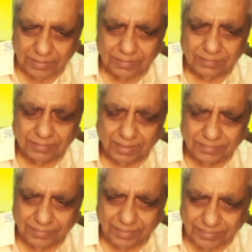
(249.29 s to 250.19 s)
sun
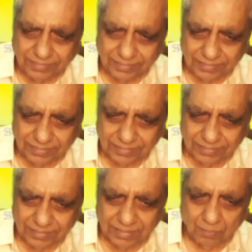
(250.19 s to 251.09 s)
sets,
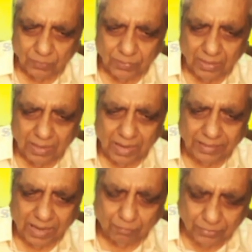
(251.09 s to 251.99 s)
and
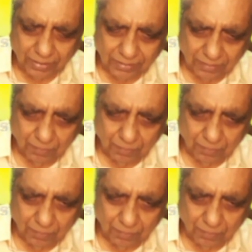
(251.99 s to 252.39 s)
after